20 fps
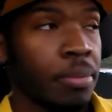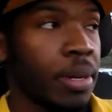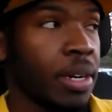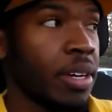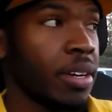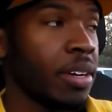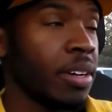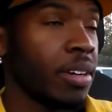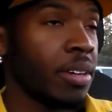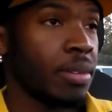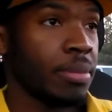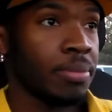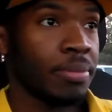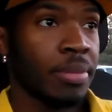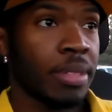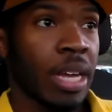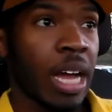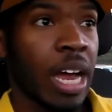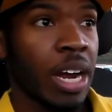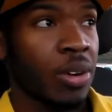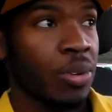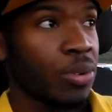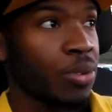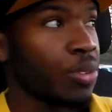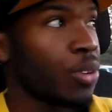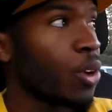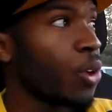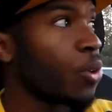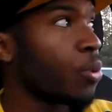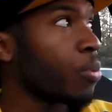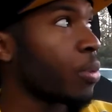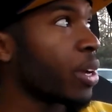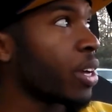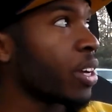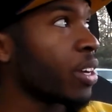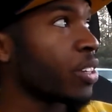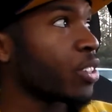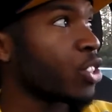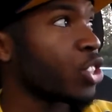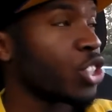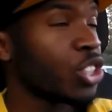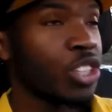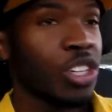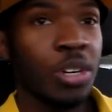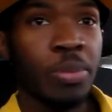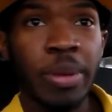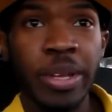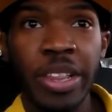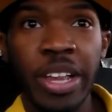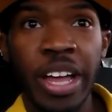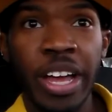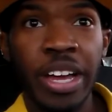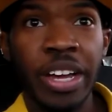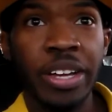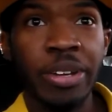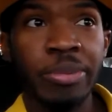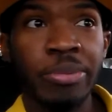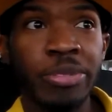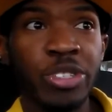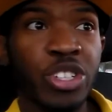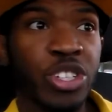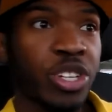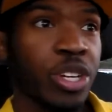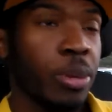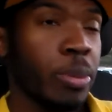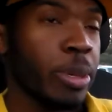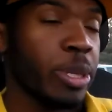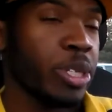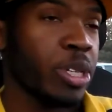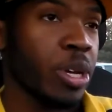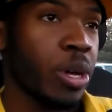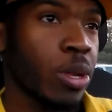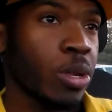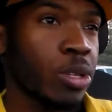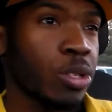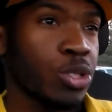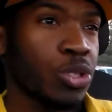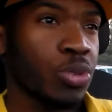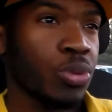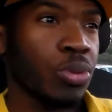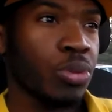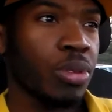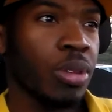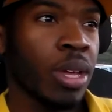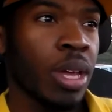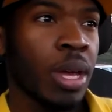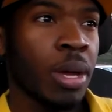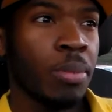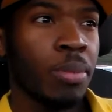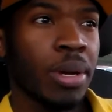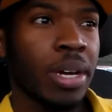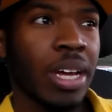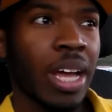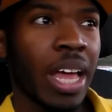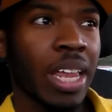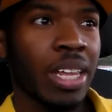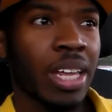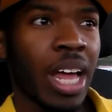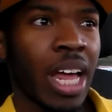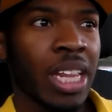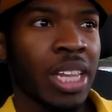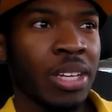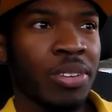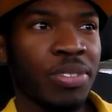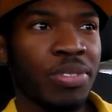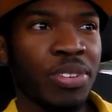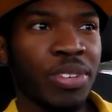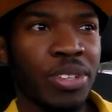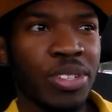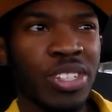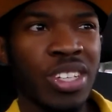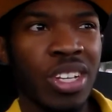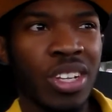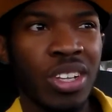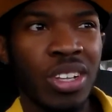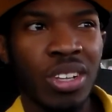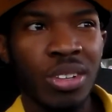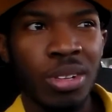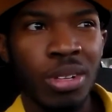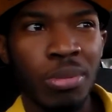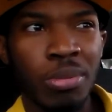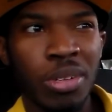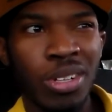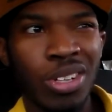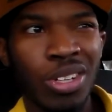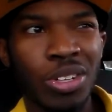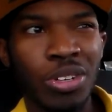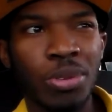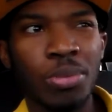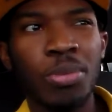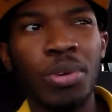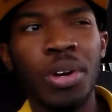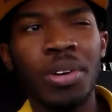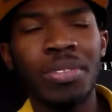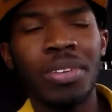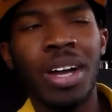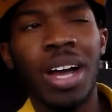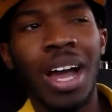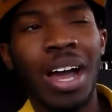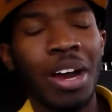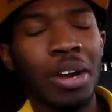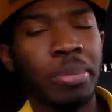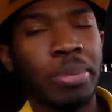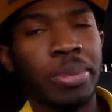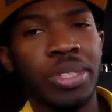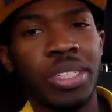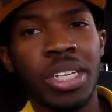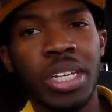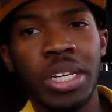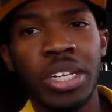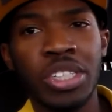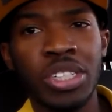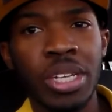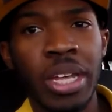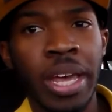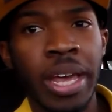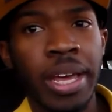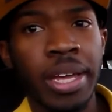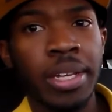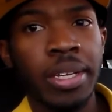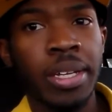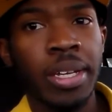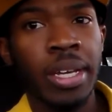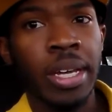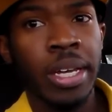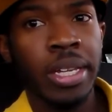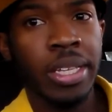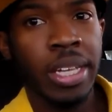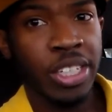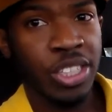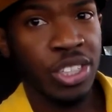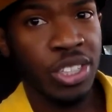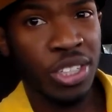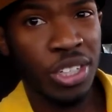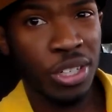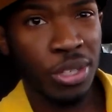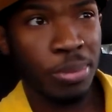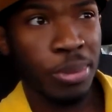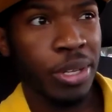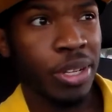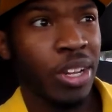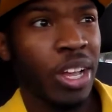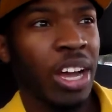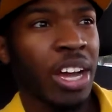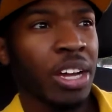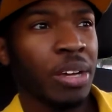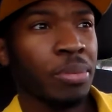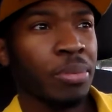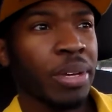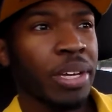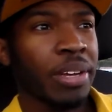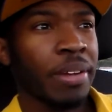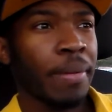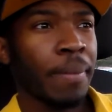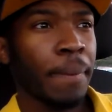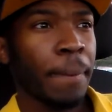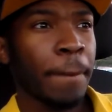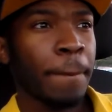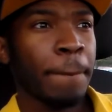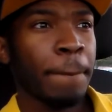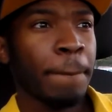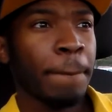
But I don't know, man. She could be lying. She could be telling the truth. But I think feels a little more of a higher percentage that she could have been lying, man.